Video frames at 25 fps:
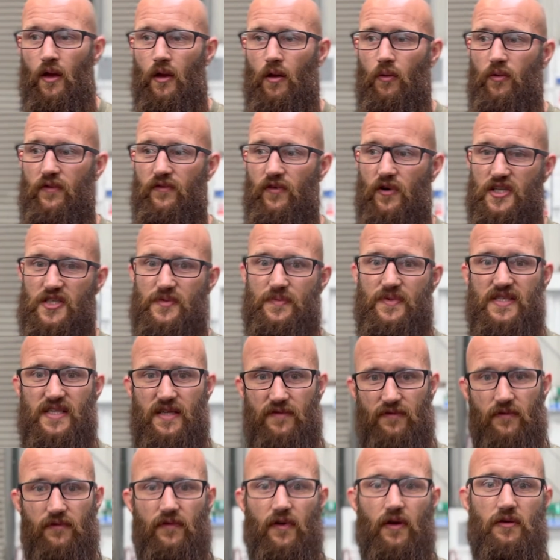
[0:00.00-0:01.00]
We've got a
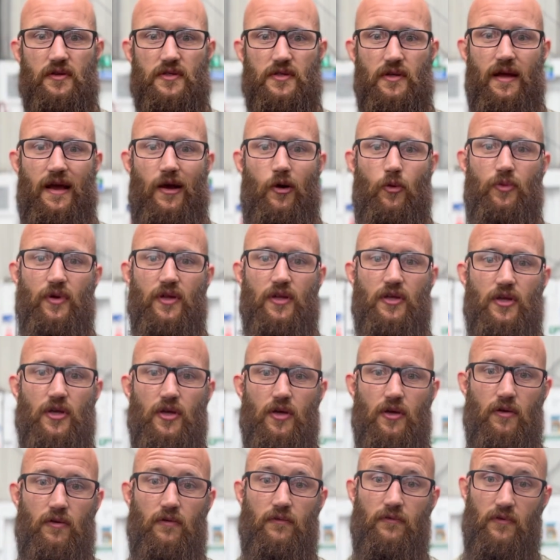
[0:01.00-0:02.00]
specific focus on helping
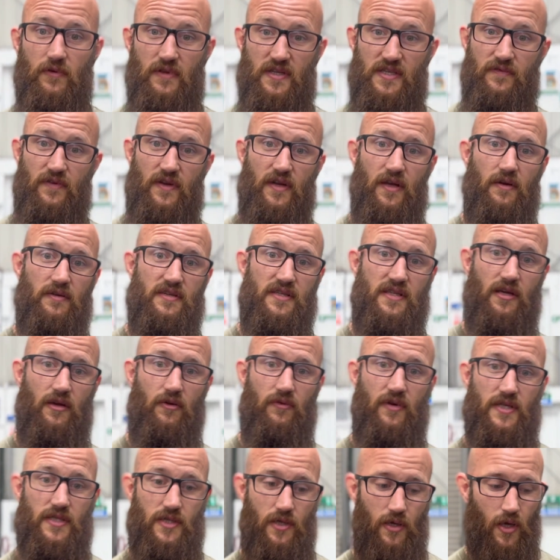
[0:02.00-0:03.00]
you through this video
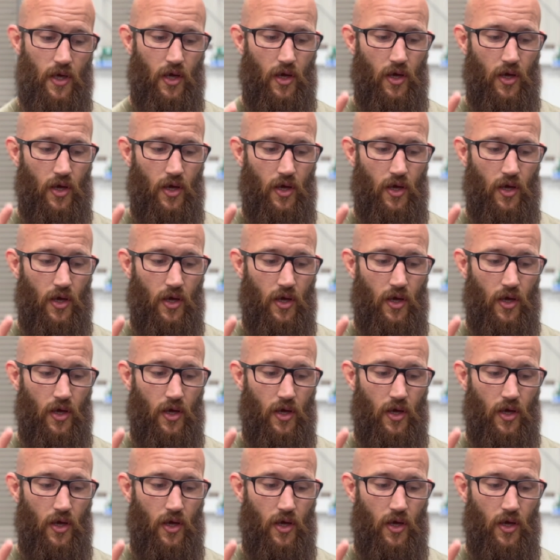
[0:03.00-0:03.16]
series